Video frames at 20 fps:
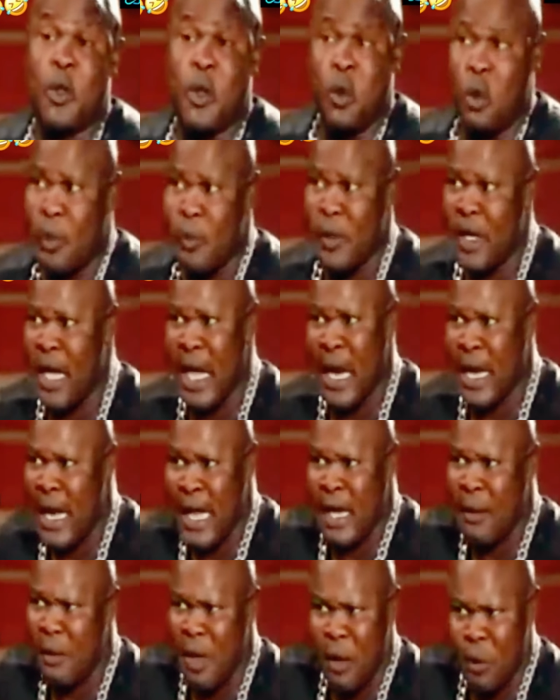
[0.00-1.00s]
For me, I
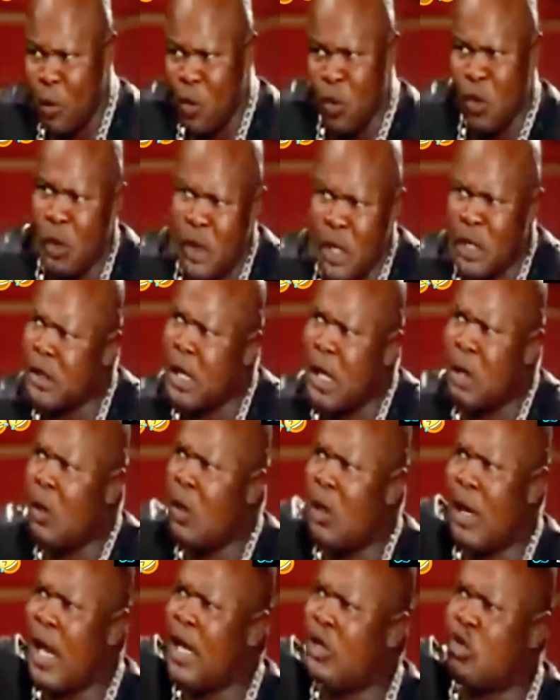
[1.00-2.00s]
like my Bukom girls. I
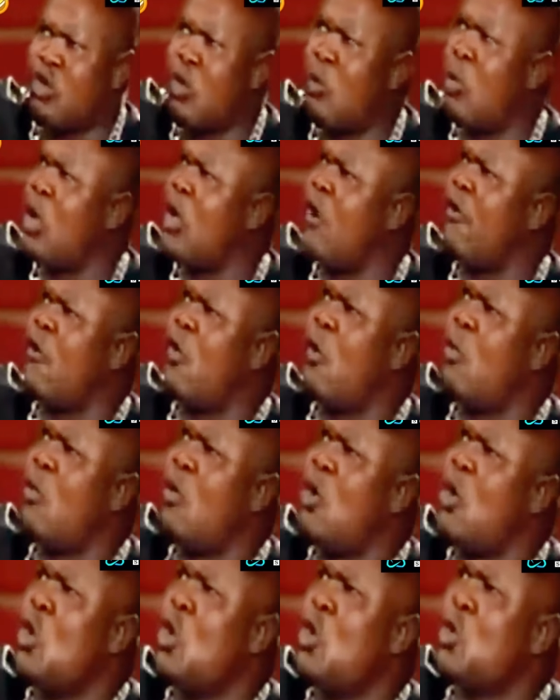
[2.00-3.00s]
don't like somebody from
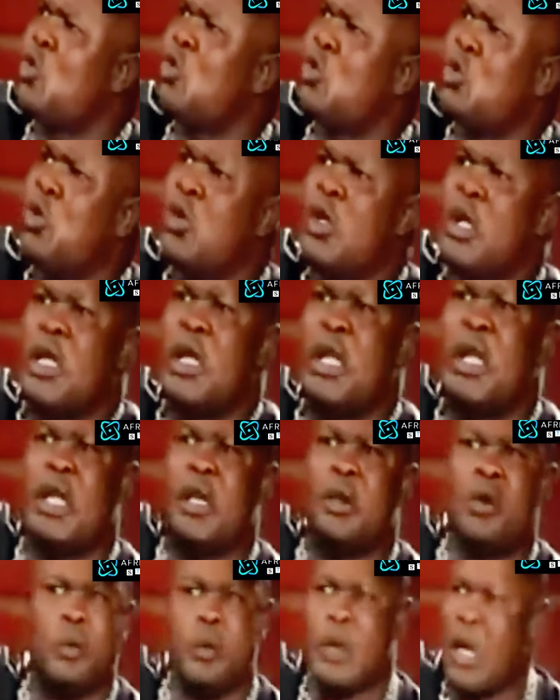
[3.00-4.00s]
Osu,
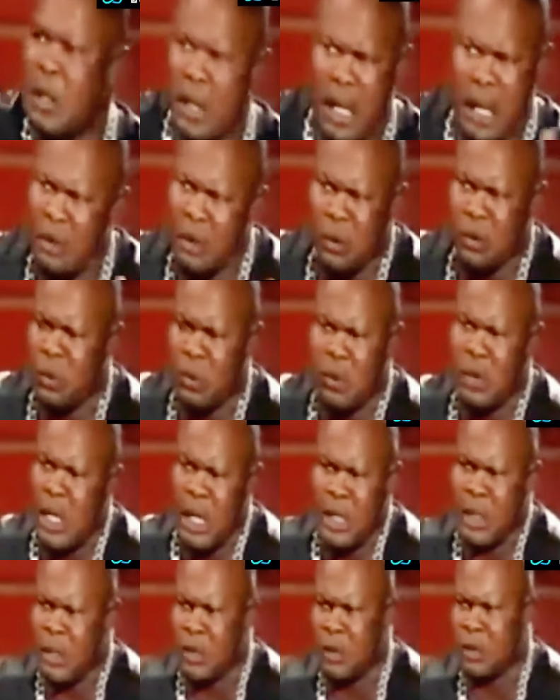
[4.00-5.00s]
Lagos.